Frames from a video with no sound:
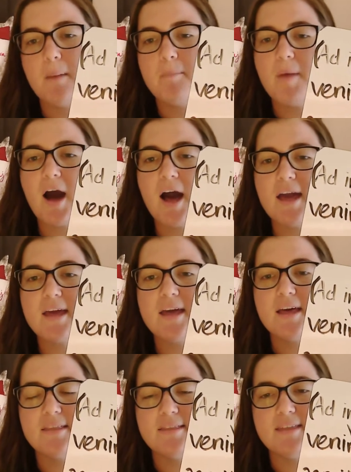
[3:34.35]
by
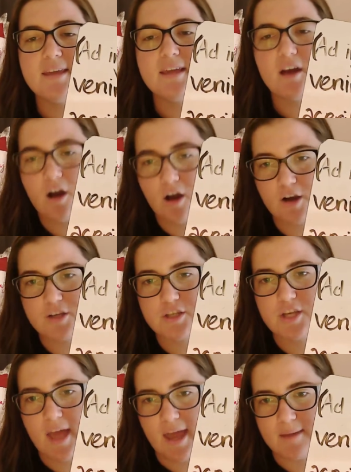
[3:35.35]
the harsh
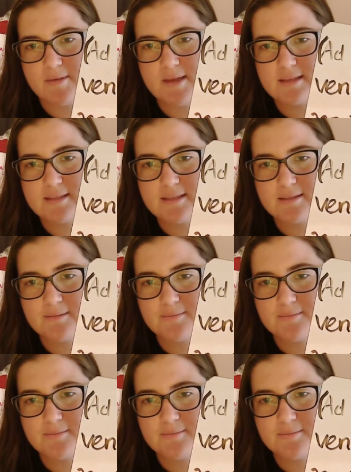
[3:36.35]
enemies.